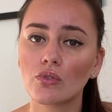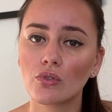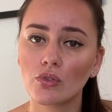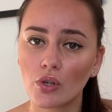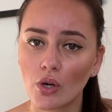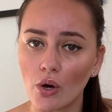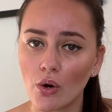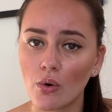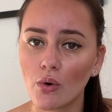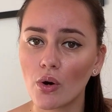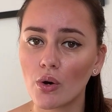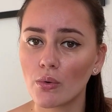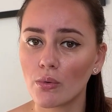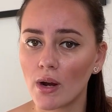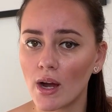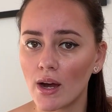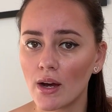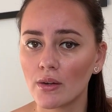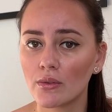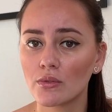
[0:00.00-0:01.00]
go
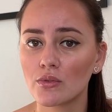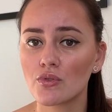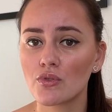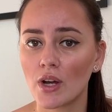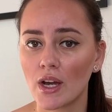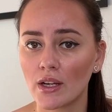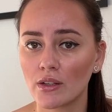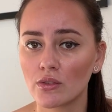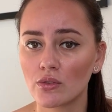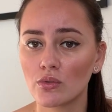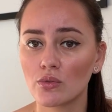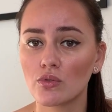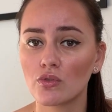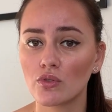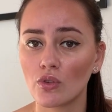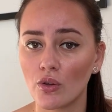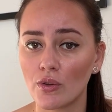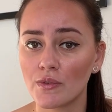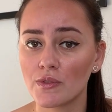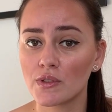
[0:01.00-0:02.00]
around trying to
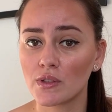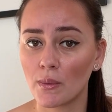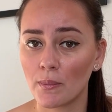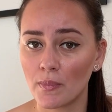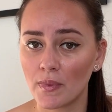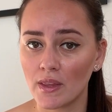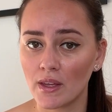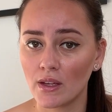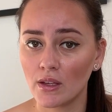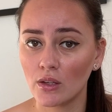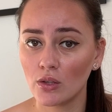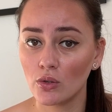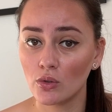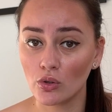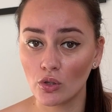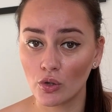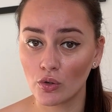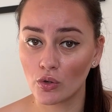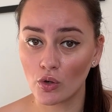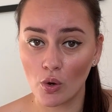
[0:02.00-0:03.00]
solve something you
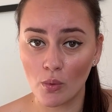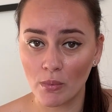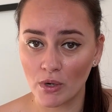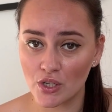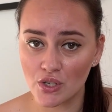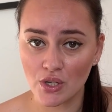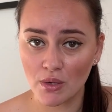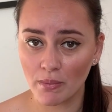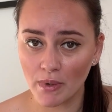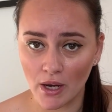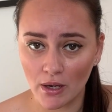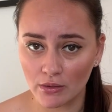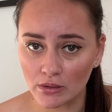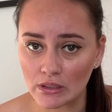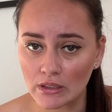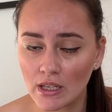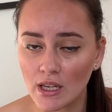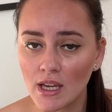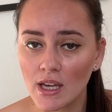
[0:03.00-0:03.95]
don't know much about.